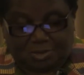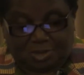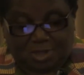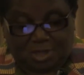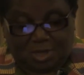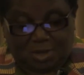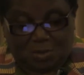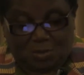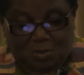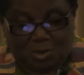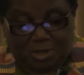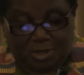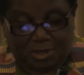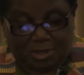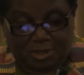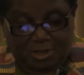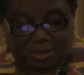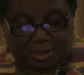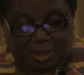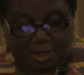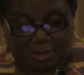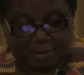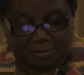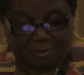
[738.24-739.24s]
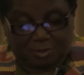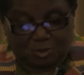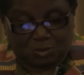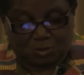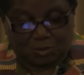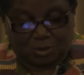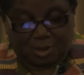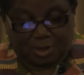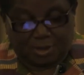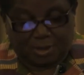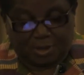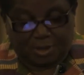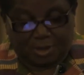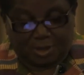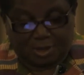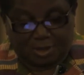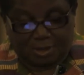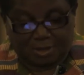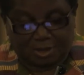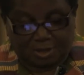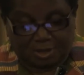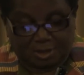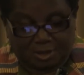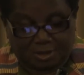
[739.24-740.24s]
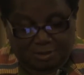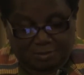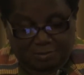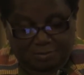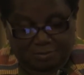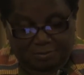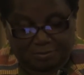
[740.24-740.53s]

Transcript: And when it comes to agriculture,